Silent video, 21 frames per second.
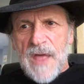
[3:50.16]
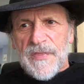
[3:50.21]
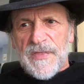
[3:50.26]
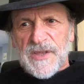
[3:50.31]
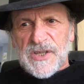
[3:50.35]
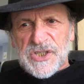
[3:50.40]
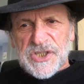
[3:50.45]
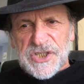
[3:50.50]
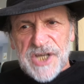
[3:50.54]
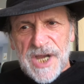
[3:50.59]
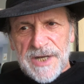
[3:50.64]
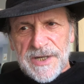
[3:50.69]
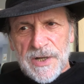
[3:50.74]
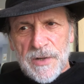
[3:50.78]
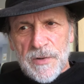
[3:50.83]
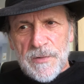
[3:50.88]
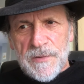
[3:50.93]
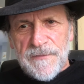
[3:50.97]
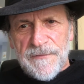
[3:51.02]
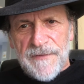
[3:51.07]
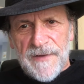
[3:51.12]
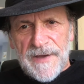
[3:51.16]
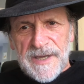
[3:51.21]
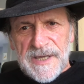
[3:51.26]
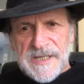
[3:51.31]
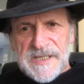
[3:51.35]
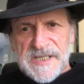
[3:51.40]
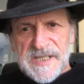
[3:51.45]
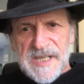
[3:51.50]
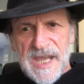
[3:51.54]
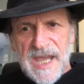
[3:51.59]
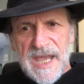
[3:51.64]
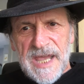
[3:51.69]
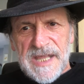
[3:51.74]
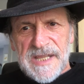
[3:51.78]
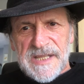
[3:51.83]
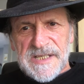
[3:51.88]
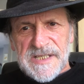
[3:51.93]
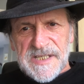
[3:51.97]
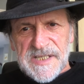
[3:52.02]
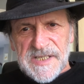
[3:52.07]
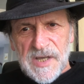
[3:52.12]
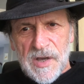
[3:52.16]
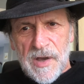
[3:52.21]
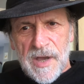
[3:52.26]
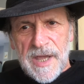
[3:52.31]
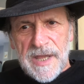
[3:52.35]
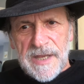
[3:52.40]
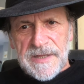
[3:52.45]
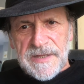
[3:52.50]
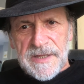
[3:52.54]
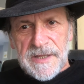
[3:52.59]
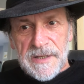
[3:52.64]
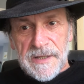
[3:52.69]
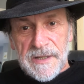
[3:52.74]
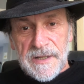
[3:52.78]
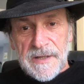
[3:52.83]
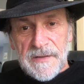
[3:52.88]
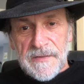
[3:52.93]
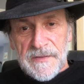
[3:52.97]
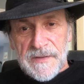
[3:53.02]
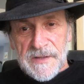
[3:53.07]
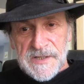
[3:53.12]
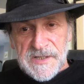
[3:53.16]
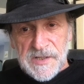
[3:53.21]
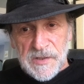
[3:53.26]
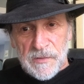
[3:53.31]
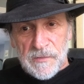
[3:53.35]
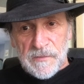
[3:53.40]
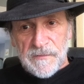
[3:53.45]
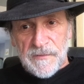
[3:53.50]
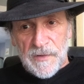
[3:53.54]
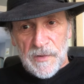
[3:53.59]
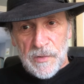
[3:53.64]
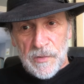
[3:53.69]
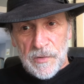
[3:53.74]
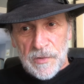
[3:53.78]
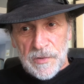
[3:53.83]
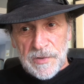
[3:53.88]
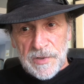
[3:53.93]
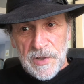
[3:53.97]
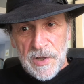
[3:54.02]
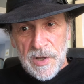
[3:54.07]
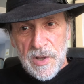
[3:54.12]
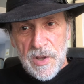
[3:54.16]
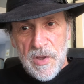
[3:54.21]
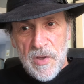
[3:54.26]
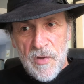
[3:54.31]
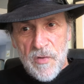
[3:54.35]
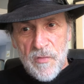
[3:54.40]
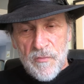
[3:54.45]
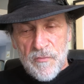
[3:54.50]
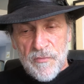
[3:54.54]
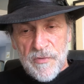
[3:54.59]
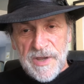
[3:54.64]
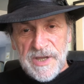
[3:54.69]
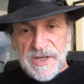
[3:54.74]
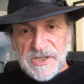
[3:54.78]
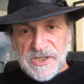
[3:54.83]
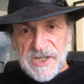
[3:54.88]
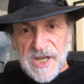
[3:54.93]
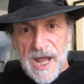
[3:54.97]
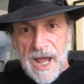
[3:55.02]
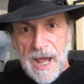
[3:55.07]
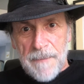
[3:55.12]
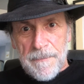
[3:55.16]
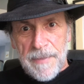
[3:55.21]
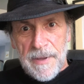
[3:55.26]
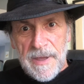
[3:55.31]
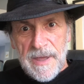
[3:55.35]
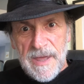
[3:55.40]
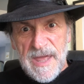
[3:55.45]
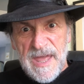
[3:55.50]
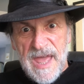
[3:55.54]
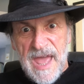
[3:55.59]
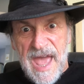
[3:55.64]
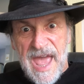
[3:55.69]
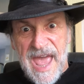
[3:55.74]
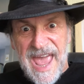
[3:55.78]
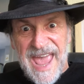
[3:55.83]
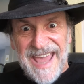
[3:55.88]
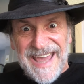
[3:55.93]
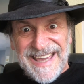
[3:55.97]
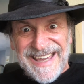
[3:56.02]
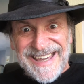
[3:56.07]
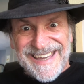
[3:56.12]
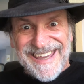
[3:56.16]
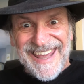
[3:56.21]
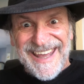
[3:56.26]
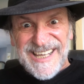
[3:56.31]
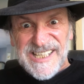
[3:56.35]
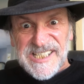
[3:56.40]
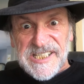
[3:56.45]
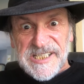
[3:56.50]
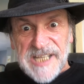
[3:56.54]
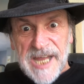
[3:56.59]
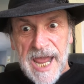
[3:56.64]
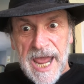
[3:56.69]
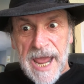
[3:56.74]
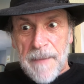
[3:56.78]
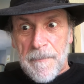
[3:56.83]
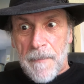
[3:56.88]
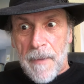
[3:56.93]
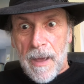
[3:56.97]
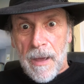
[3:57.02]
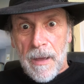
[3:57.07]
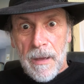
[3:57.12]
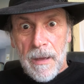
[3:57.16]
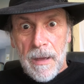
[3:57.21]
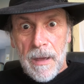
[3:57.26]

the shadowed face inside the silver hood reached up and kissed him.